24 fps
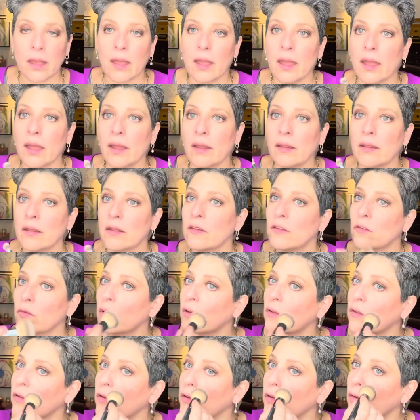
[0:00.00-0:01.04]
And this
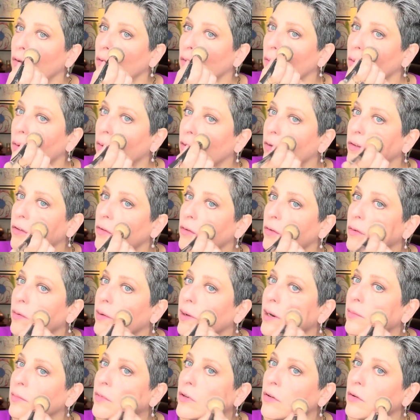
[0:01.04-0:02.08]
one too. So what
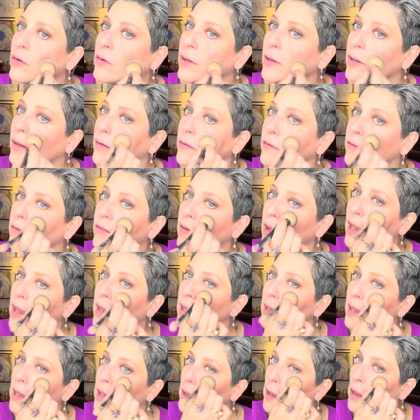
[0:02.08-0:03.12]
I'm doing is
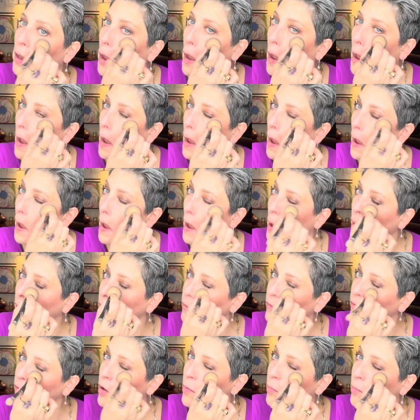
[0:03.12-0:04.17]
taking
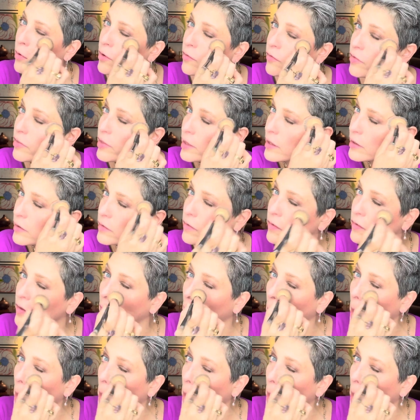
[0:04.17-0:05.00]
some of this